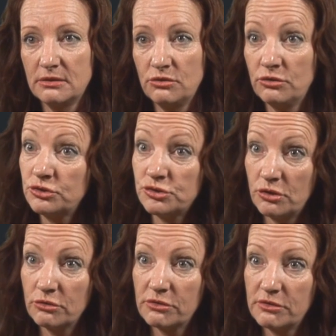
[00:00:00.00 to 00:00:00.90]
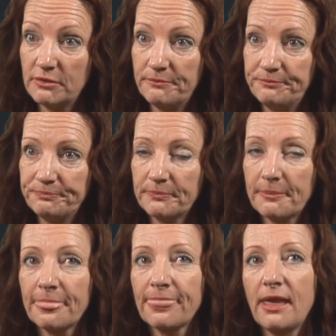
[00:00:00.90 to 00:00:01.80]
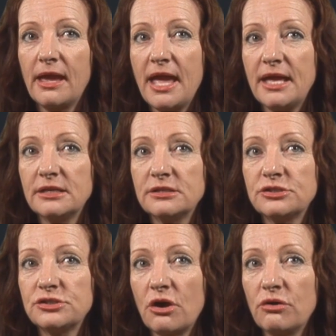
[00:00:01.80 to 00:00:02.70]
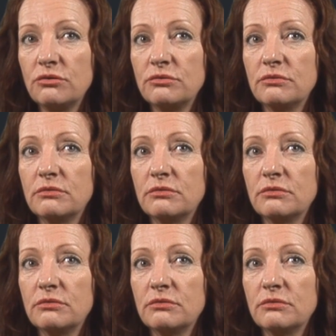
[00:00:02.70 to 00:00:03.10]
not a truth. And so,